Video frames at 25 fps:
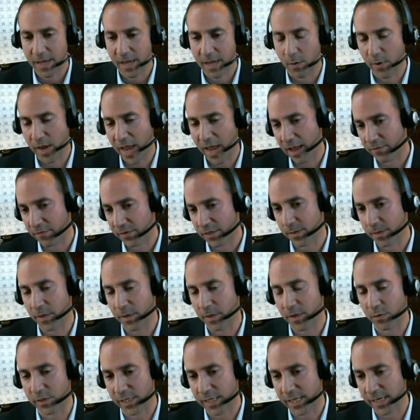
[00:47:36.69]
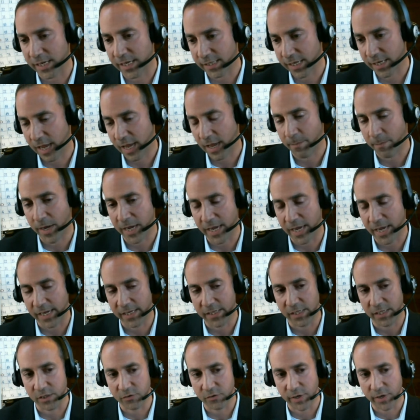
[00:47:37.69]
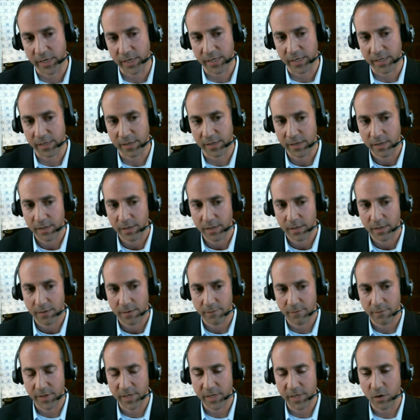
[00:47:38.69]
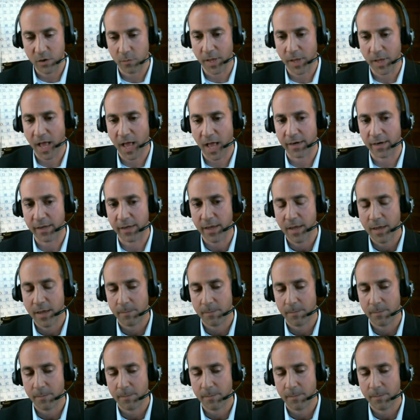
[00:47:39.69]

And we have some of those links on my agent training video blog.